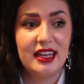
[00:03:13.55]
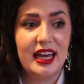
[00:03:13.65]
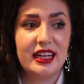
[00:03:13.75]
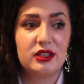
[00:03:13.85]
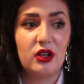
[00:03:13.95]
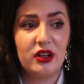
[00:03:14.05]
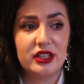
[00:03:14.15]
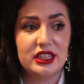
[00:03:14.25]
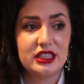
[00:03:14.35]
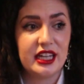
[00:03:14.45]

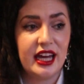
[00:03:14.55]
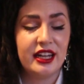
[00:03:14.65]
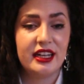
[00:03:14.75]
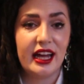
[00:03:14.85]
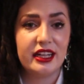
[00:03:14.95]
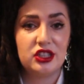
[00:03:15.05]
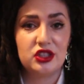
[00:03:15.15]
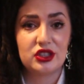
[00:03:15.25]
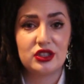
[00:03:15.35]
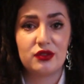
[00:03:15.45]
acknowledged at a night
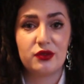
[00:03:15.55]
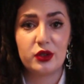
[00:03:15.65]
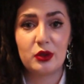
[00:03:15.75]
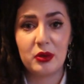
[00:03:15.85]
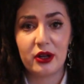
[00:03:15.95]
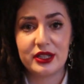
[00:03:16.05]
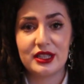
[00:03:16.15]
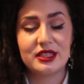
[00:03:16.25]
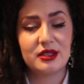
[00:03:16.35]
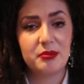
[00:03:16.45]
just for
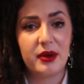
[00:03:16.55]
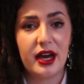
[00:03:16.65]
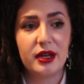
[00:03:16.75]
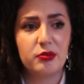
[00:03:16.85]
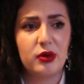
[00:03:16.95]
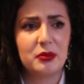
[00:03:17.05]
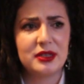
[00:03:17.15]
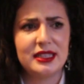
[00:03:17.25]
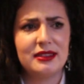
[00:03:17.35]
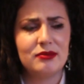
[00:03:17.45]
bloggers by
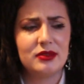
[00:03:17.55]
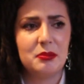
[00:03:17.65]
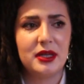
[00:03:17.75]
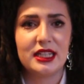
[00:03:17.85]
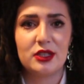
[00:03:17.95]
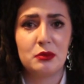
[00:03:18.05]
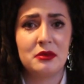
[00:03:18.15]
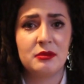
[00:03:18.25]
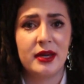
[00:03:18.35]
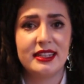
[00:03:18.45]
probably the biggest
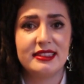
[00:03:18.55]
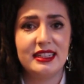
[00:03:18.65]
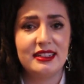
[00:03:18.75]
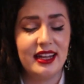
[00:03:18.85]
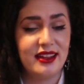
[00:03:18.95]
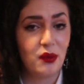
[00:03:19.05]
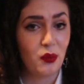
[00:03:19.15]
women's magazine in the